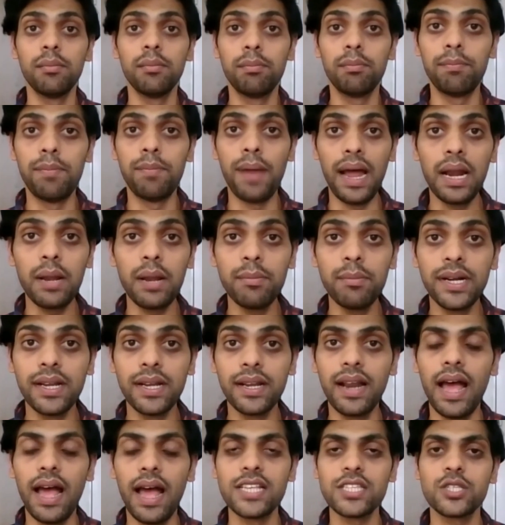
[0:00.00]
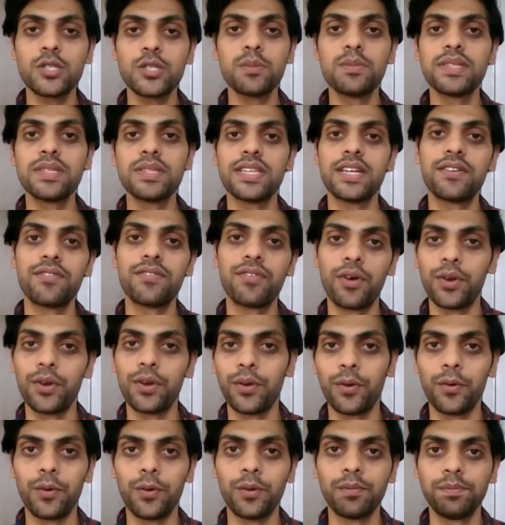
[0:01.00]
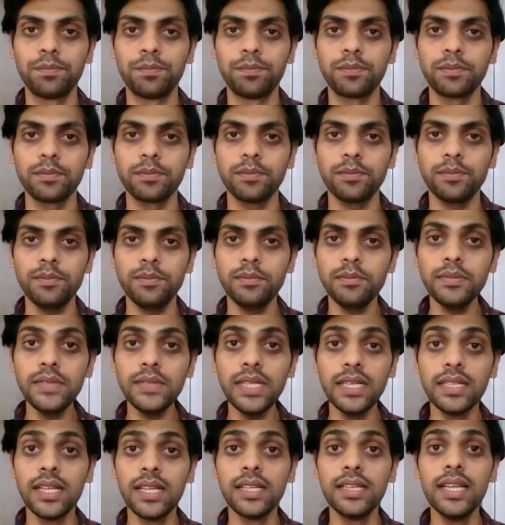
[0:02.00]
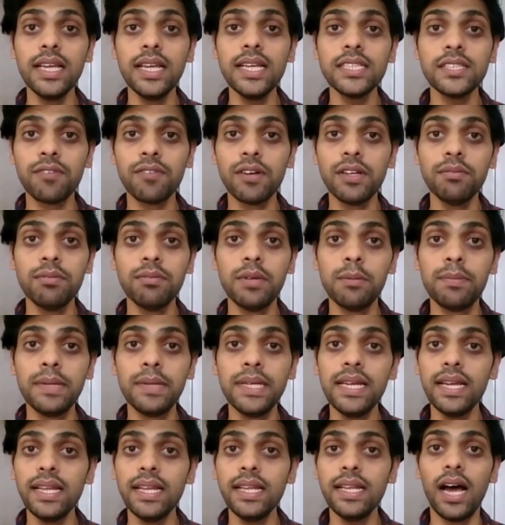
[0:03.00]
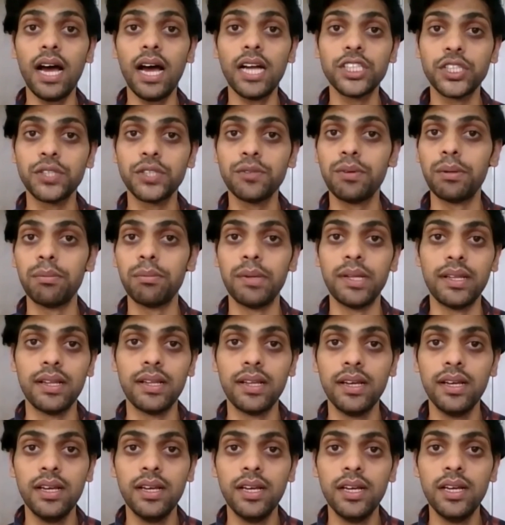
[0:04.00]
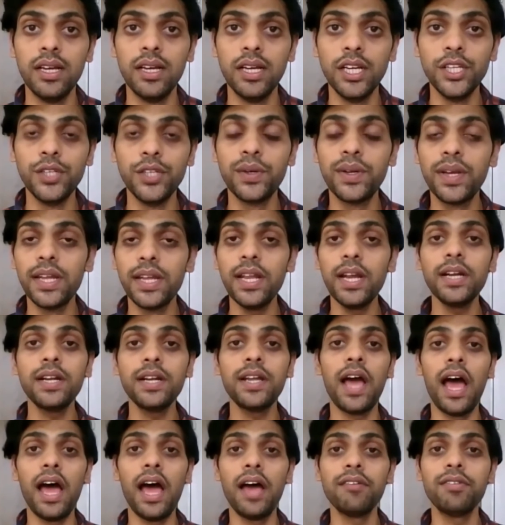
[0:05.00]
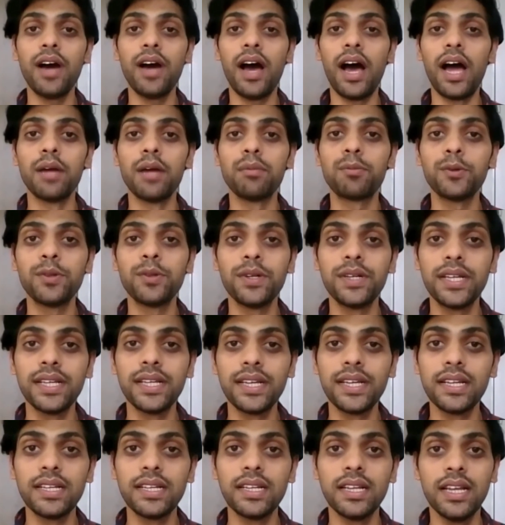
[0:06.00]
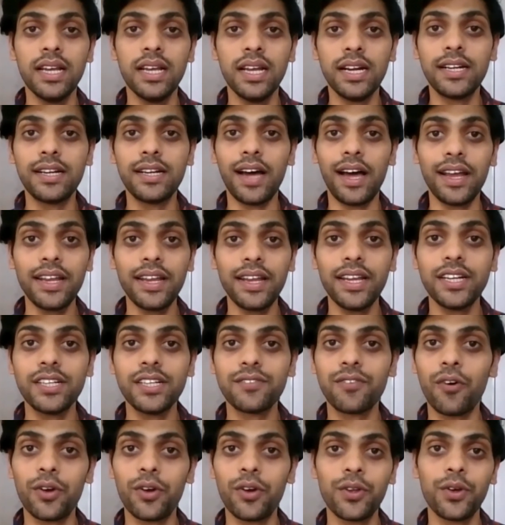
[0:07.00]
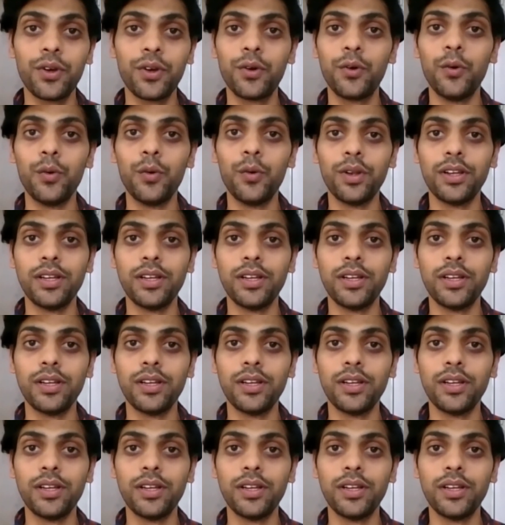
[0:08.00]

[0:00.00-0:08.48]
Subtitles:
parameter has to be set for your goal. The next one will be an achievable. You cannot have a hypothetical target for your goal.